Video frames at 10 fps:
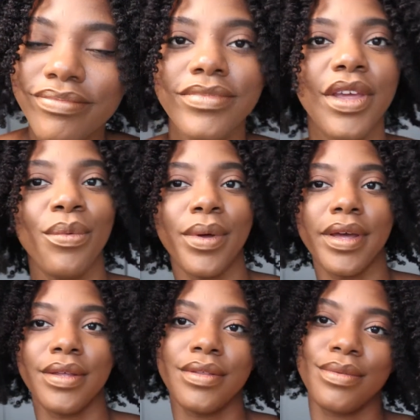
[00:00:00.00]
It
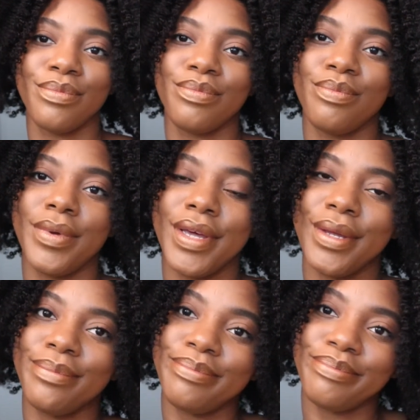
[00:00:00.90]
was. But
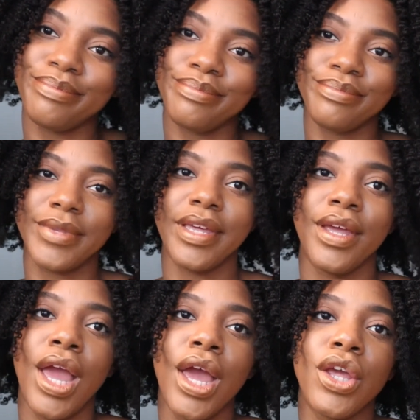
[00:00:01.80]

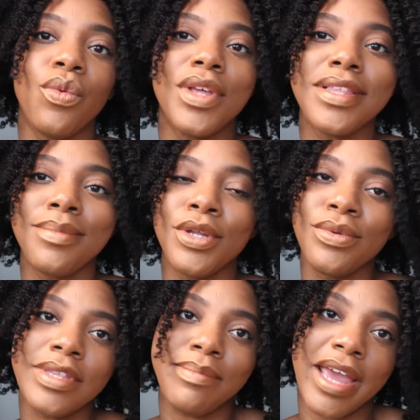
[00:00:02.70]
you win some, you lose
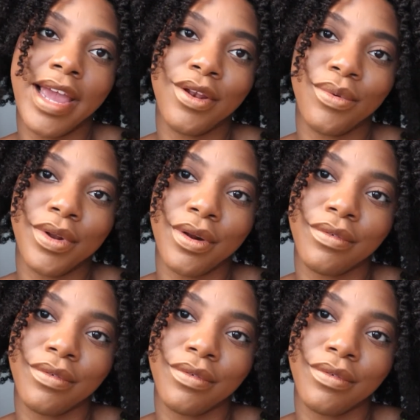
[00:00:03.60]
some. I ain't doing it.